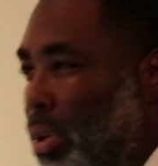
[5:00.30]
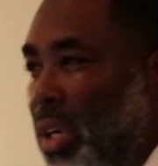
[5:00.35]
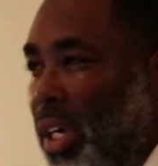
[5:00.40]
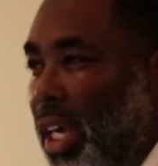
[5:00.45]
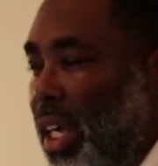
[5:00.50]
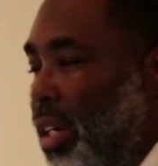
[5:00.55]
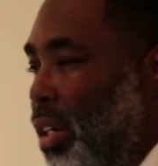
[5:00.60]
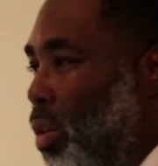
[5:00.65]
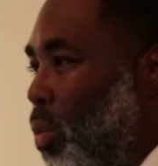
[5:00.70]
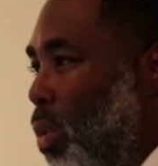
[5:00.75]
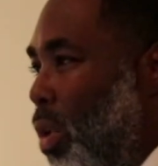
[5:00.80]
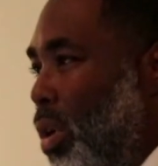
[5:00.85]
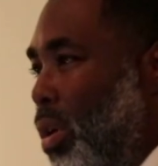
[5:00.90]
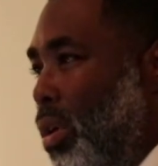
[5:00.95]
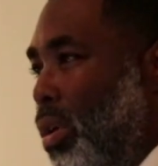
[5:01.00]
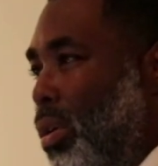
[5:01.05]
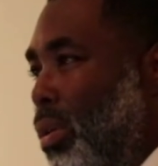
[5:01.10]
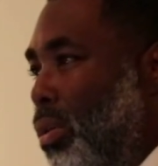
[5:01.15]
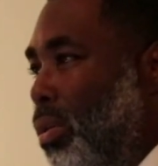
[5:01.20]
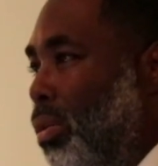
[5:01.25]
book in the
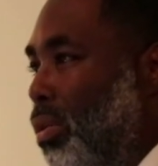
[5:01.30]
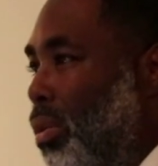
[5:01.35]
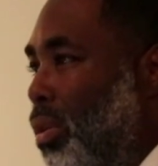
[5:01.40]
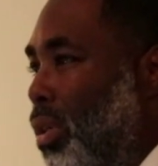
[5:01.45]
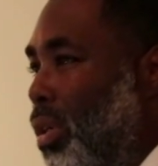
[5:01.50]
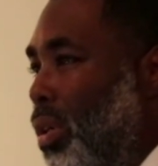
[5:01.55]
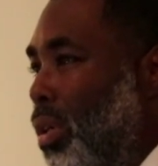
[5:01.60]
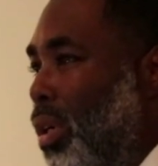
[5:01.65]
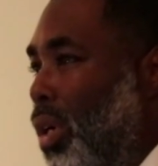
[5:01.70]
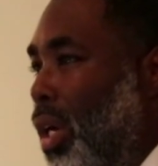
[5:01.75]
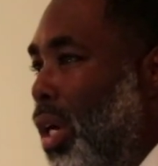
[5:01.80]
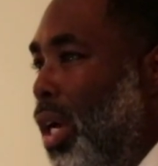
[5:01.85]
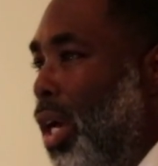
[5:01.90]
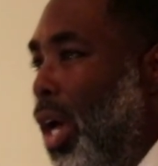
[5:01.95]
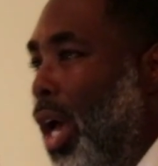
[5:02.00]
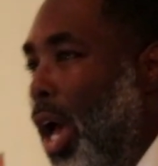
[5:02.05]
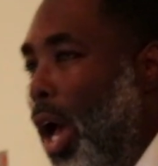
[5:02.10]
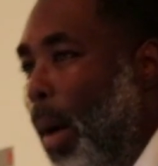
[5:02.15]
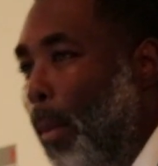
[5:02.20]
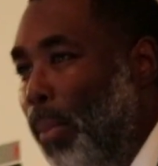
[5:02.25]
world.
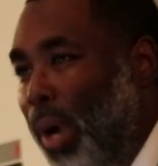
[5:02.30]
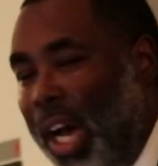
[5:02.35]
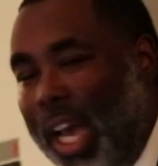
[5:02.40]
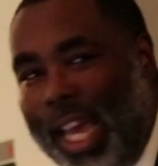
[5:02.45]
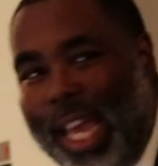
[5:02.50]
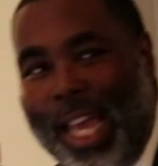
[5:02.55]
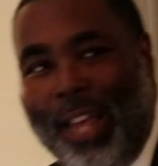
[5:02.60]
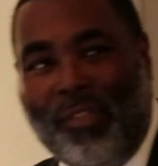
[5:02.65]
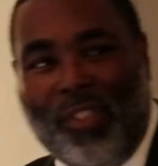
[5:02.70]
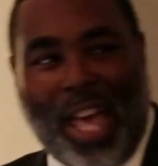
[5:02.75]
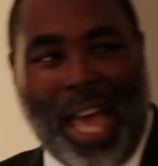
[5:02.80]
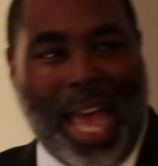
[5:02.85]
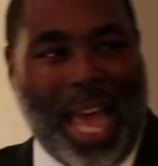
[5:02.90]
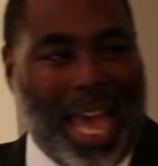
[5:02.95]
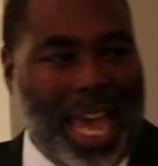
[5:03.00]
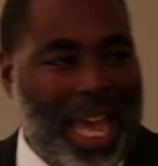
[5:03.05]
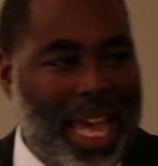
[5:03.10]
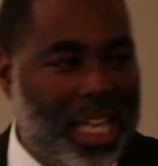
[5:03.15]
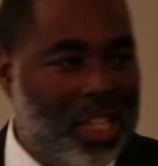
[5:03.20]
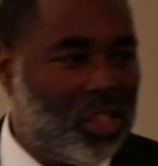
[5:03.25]
But in the
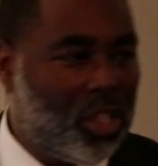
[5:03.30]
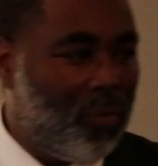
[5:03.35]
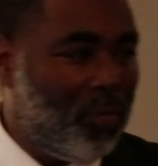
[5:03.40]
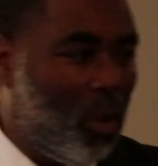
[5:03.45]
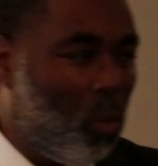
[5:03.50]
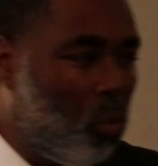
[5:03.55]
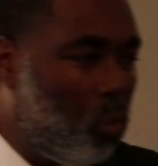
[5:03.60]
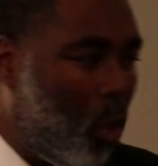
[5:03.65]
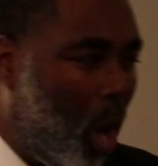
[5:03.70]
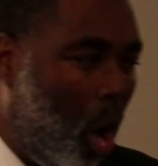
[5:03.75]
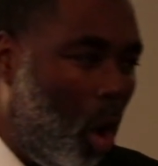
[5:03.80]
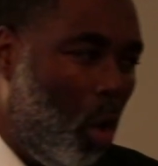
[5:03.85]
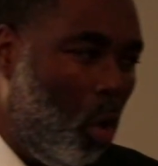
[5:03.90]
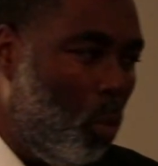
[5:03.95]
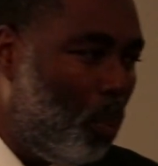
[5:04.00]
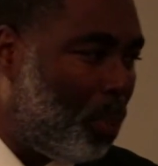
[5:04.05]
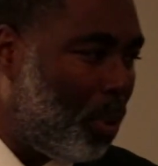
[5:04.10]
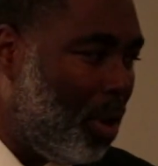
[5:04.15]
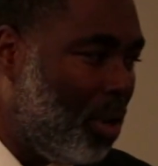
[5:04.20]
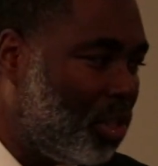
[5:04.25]
hands of the
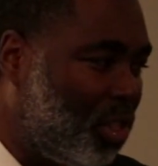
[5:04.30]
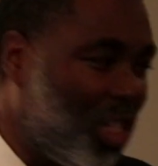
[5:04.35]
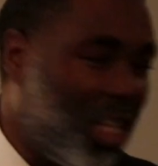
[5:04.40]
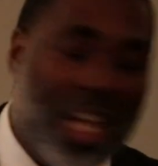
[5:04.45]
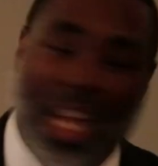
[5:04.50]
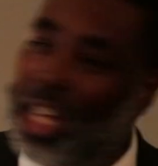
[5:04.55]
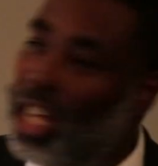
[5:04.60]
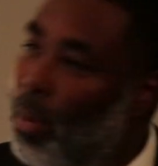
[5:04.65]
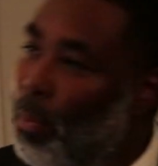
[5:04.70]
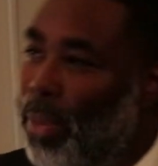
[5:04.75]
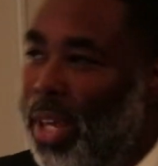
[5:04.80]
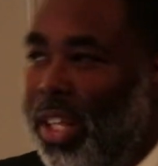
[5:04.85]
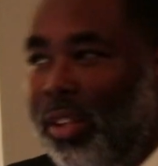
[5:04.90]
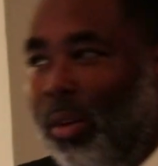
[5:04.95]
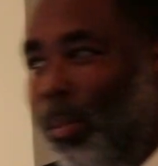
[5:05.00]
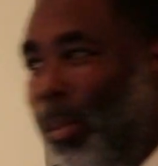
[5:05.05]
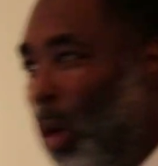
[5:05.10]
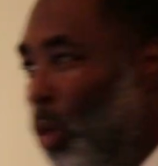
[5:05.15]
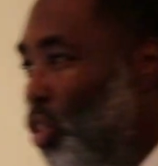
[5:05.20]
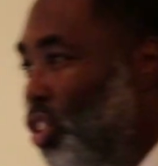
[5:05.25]
wrong person, it can be
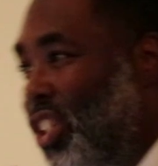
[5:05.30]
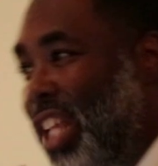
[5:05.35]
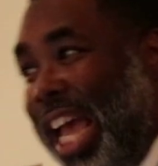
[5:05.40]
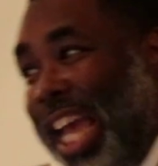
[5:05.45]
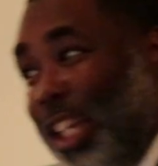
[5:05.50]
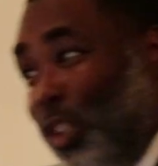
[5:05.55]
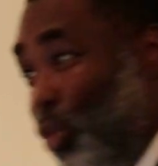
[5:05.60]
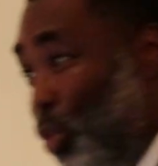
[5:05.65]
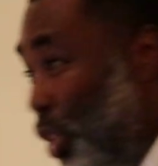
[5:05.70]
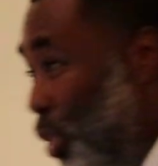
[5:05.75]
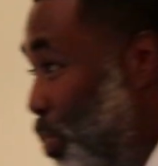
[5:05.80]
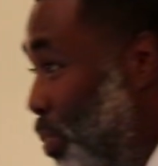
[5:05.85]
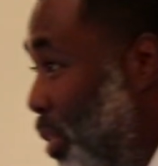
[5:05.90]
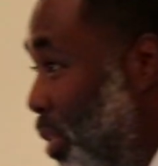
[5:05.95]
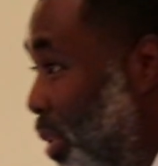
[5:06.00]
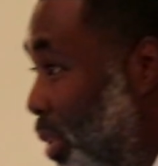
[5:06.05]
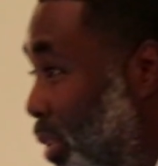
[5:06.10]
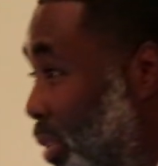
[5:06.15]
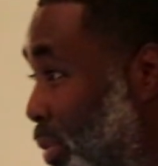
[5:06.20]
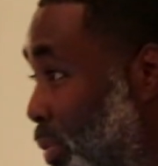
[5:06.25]
the most dangerous book.